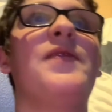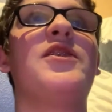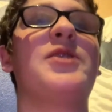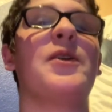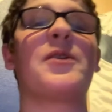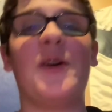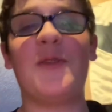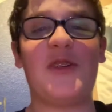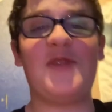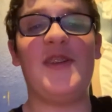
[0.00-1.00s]
Stone Cold
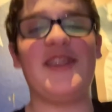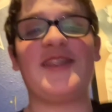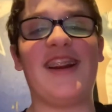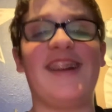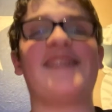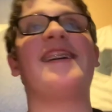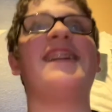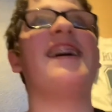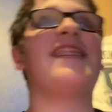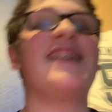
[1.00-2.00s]
versus Feds right here, right
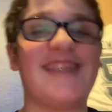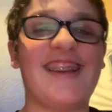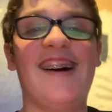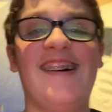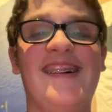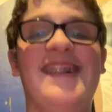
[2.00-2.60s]
now. Let's go.